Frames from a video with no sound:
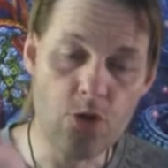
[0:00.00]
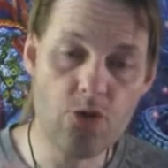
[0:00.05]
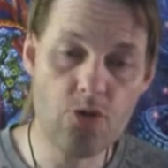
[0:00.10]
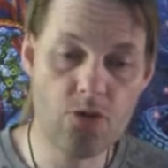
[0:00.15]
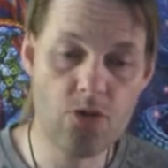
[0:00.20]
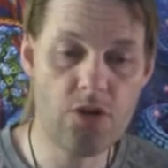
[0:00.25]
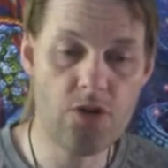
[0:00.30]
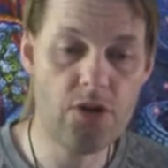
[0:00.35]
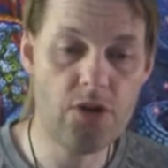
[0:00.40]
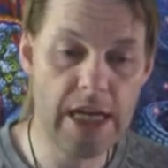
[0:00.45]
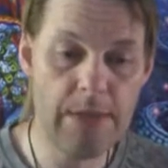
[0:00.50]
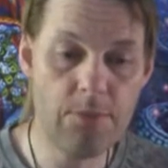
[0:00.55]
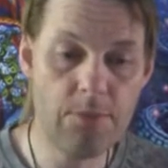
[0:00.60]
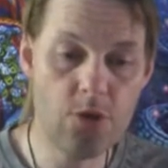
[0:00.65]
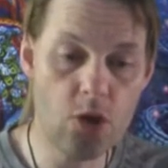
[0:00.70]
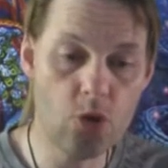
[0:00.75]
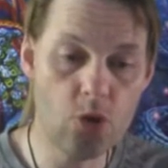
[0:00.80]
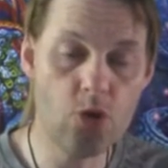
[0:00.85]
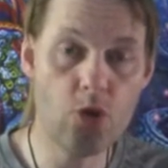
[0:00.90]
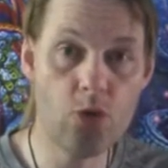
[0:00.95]
teams
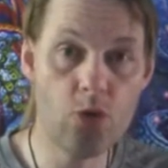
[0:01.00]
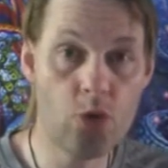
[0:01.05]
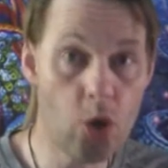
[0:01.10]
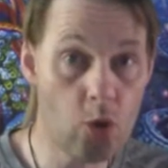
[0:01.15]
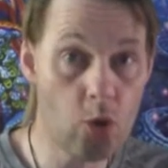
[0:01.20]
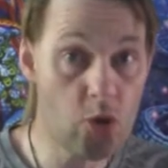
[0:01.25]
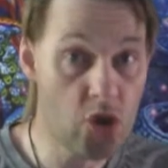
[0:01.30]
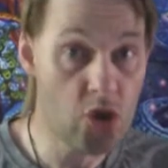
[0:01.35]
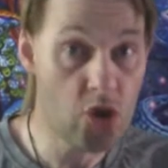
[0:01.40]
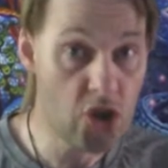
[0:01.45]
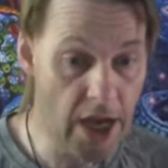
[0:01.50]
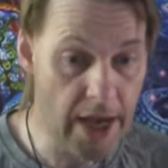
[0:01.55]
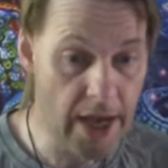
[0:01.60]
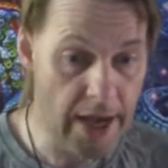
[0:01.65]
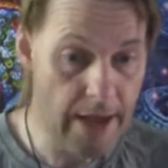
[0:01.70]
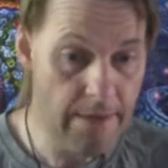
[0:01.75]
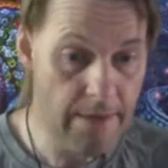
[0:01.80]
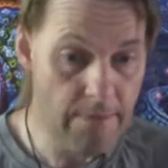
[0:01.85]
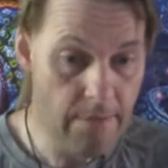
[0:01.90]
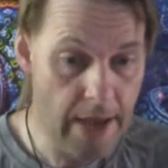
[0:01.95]
do not
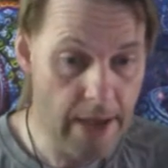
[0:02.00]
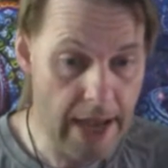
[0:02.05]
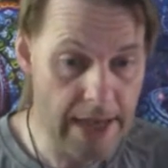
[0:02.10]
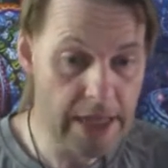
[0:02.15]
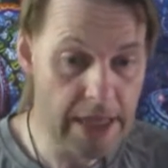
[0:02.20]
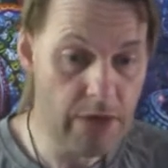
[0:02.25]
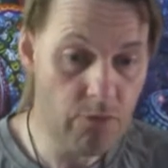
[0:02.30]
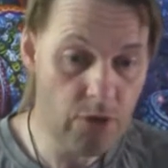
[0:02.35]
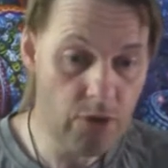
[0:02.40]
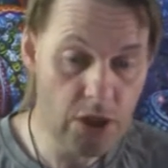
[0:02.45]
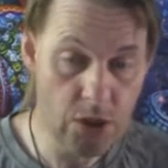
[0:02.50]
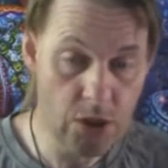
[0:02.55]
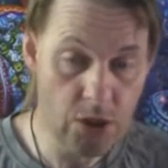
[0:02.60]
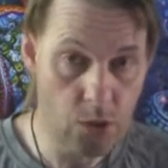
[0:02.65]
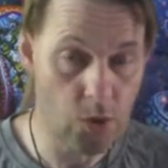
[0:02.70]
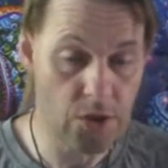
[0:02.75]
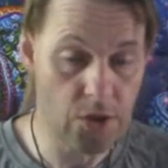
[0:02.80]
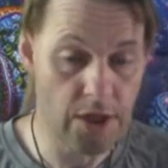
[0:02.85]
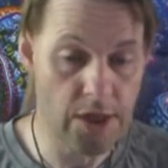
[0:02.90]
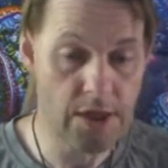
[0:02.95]
share any
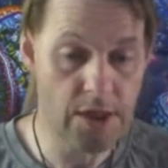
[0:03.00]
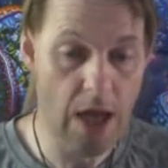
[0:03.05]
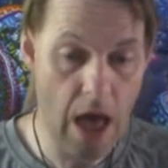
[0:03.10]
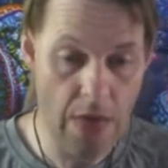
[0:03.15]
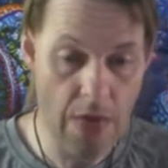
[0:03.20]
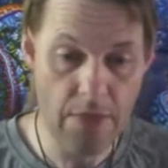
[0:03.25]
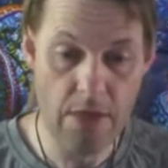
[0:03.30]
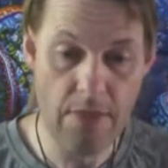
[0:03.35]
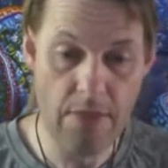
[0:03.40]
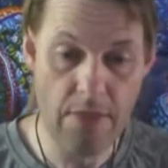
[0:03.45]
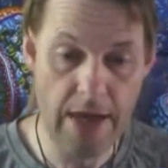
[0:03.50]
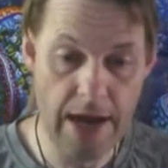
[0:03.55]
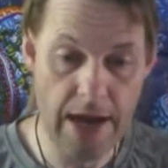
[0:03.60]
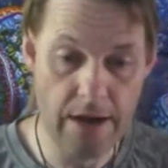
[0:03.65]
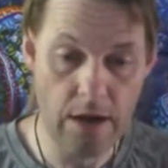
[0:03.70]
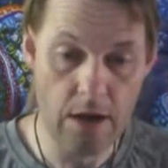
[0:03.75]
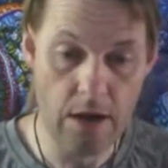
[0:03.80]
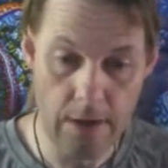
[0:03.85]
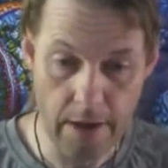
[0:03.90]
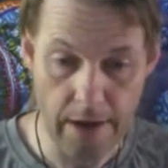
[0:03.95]
resources other
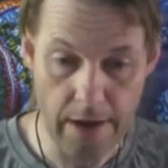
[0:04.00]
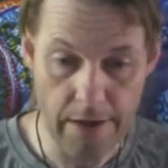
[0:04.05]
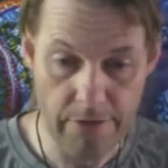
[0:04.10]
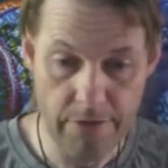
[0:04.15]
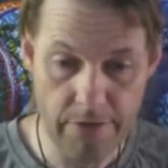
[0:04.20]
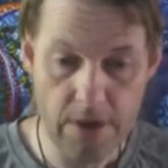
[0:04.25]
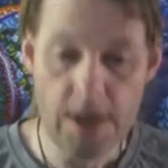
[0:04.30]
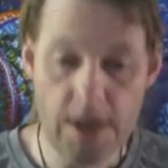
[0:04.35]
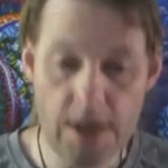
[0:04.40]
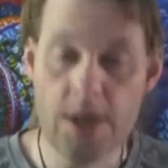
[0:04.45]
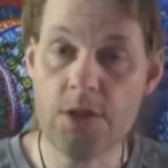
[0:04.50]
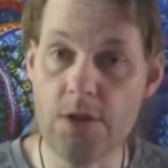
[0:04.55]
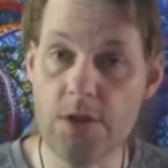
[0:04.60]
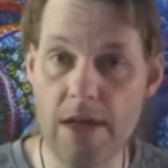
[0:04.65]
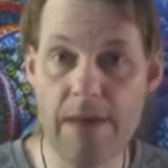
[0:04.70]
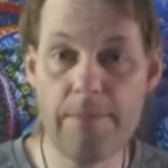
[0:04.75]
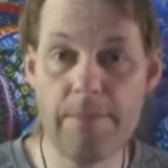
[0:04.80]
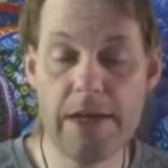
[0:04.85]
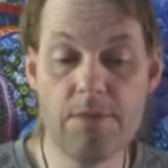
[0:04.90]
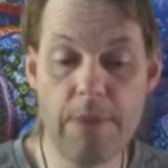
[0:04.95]
than life. So
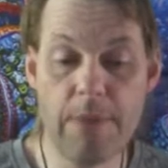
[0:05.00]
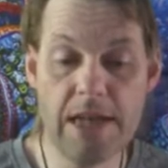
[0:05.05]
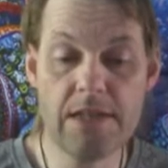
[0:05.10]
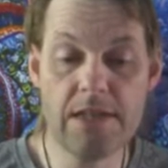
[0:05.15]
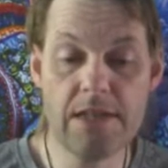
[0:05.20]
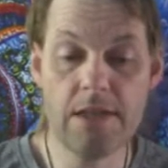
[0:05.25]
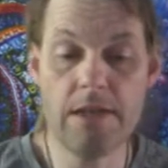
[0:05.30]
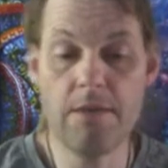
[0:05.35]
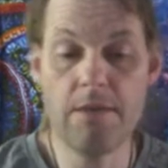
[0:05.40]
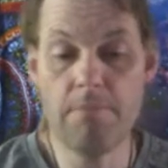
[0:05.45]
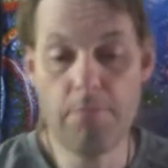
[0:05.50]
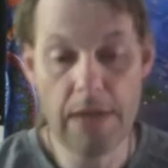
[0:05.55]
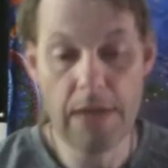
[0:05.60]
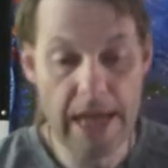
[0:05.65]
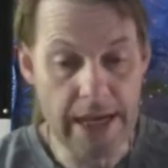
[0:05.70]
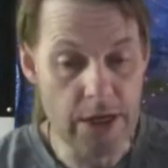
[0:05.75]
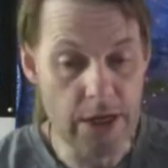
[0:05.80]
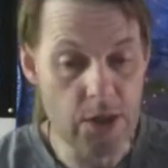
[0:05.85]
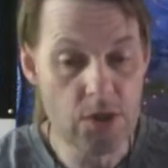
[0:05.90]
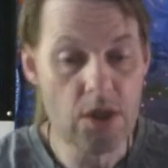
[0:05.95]
that means basically that
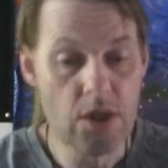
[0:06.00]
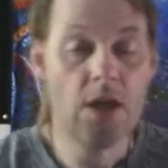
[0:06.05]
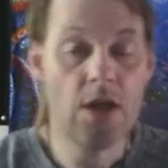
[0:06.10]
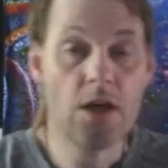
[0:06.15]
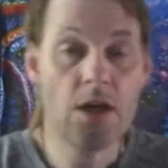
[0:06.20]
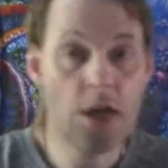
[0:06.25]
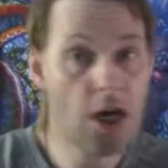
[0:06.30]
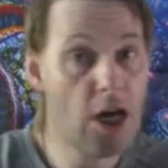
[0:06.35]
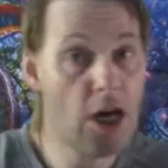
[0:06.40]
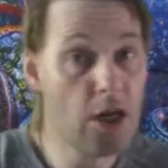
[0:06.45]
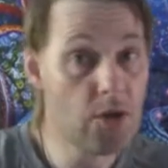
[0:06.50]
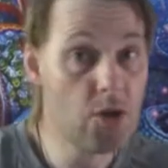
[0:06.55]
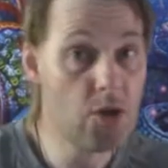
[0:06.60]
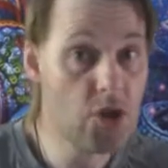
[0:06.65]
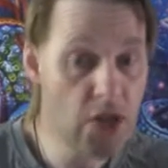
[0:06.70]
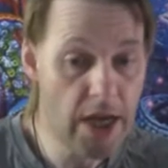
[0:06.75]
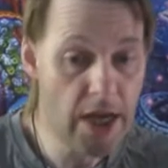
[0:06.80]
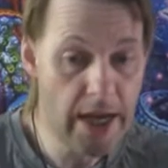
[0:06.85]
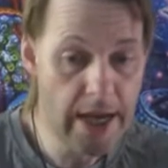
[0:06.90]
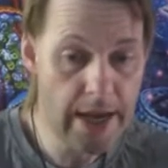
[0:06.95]
players can't
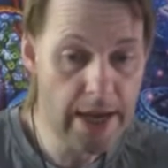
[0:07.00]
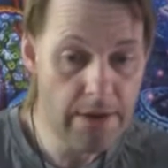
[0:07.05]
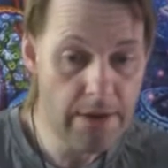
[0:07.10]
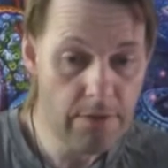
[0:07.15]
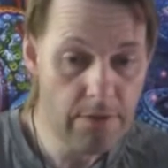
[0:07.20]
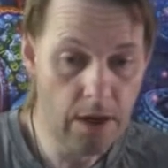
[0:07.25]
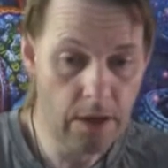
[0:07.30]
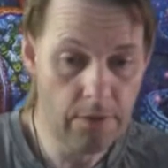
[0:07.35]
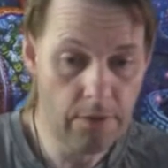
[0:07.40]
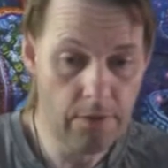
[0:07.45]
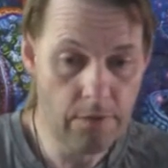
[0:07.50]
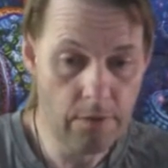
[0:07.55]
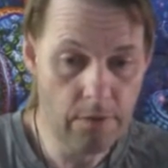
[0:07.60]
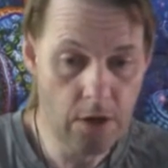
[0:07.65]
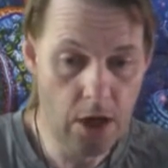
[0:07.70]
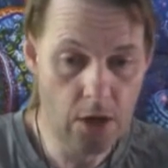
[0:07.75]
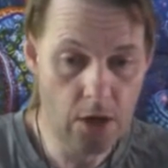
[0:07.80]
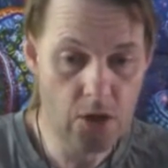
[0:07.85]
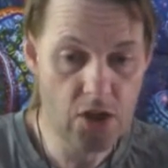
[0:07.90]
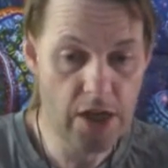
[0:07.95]
share
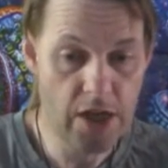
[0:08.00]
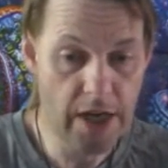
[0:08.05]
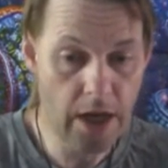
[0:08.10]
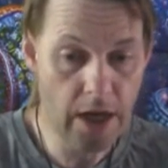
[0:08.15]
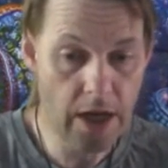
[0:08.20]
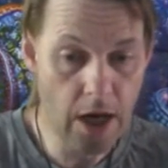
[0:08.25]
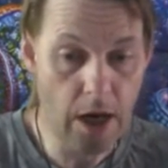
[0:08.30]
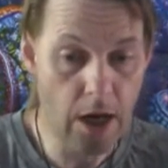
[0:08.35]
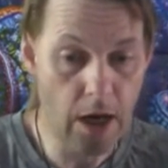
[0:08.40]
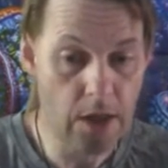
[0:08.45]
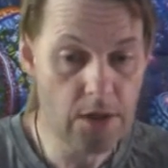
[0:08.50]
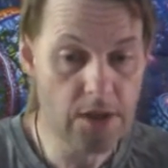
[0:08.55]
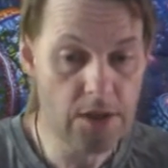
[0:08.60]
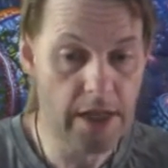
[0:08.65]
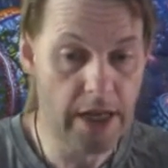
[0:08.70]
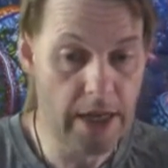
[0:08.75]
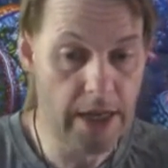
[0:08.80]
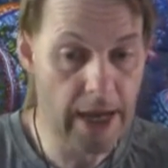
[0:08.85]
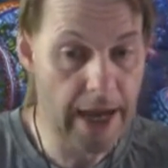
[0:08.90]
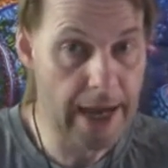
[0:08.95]
cards
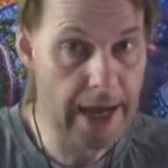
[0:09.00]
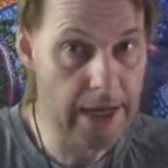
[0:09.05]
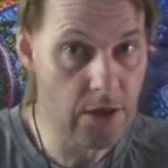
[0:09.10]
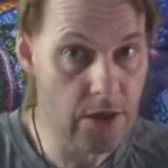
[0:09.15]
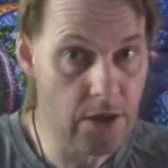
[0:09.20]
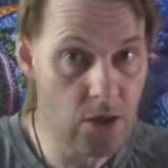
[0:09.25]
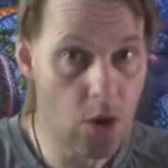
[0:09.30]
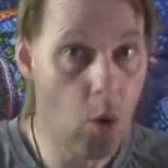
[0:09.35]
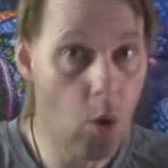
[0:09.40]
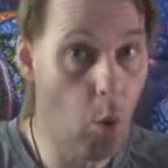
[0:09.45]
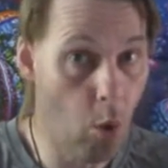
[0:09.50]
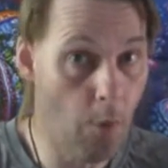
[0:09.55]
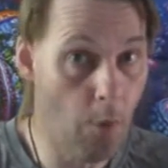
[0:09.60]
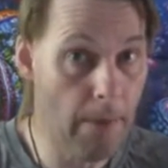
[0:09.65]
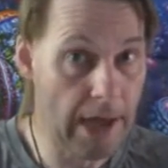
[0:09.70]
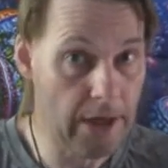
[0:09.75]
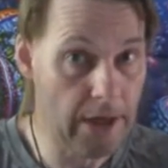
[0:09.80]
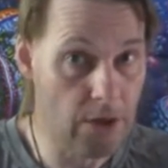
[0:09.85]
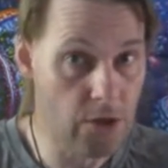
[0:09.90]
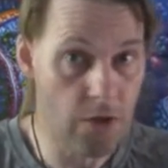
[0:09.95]
in hand or
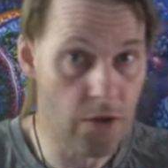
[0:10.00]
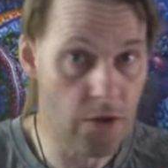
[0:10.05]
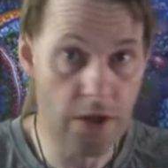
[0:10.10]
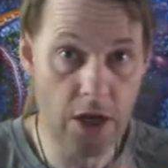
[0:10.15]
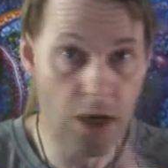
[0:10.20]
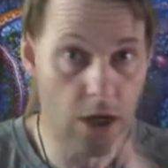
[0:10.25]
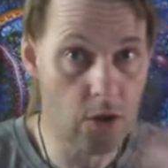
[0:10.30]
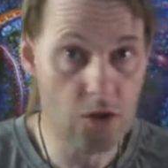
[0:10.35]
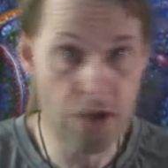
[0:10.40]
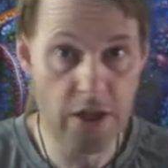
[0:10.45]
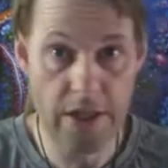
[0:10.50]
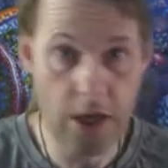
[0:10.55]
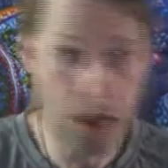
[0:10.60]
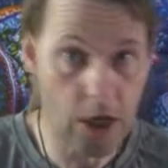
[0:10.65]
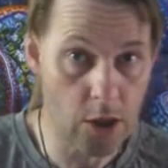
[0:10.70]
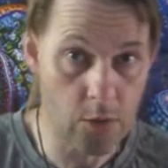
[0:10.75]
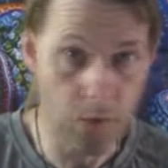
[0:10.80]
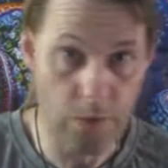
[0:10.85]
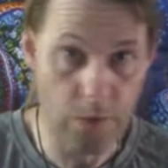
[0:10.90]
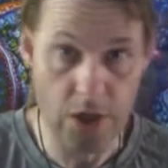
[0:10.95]
mana, so they can't share their
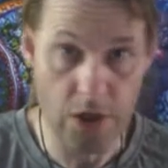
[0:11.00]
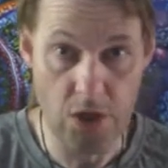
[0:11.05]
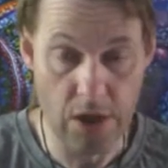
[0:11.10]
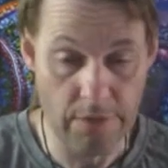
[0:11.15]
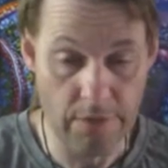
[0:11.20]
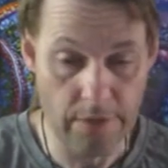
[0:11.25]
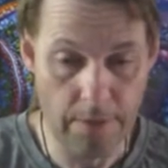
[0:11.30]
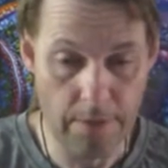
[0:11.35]
cards with each other.